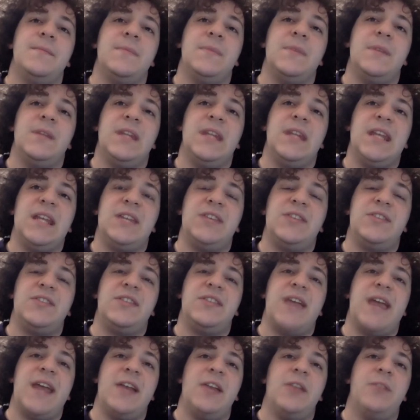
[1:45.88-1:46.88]
It's
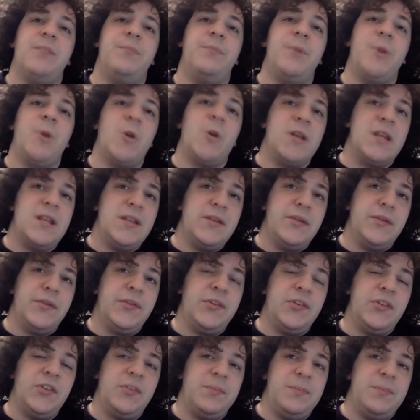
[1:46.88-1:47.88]
titled Burdens
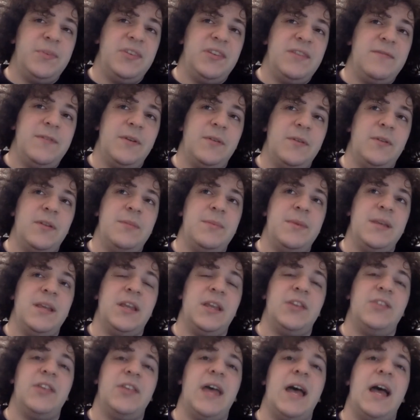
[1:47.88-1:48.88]
specifically
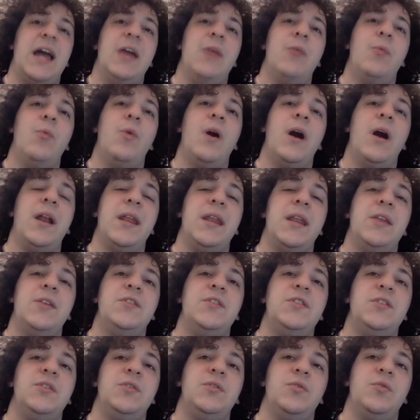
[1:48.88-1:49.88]
because I wanted
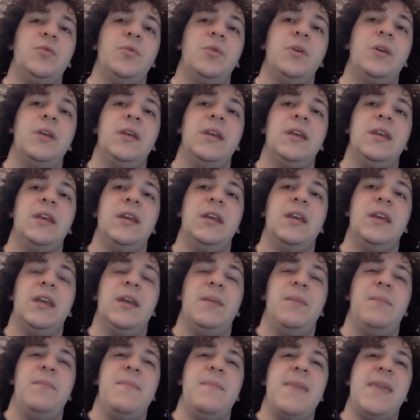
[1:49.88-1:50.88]
to
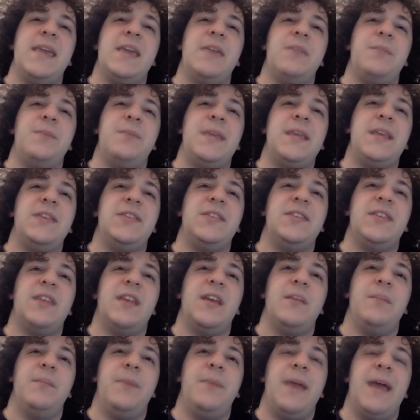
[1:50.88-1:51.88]
make a piece
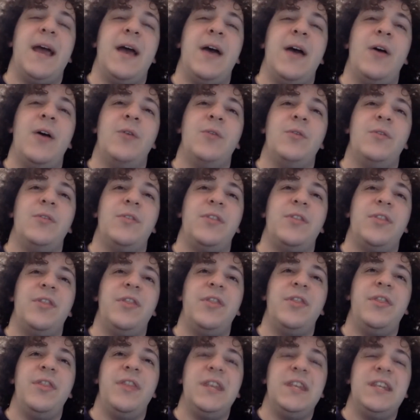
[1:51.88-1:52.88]
about
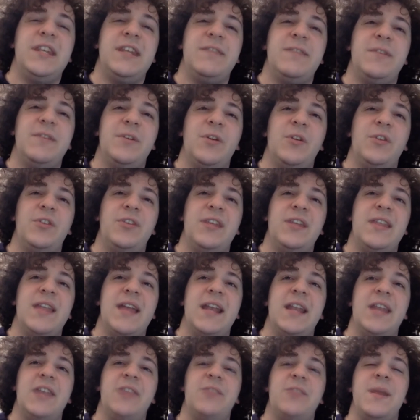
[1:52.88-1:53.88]
the difficulty
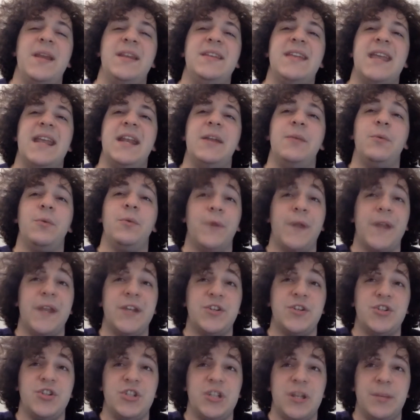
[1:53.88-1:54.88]
that is maintaining
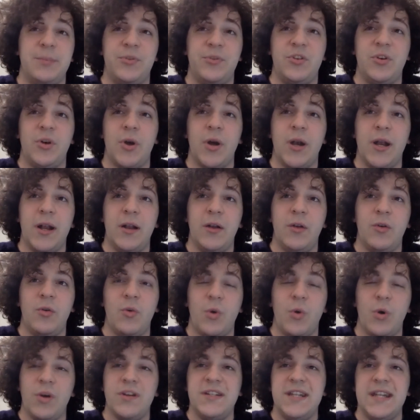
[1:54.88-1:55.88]
relationships during
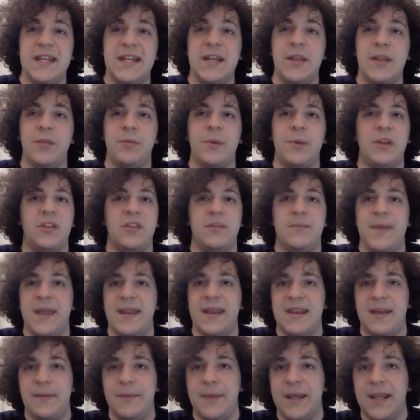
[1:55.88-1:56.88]
quarantine and throughout the pandemic.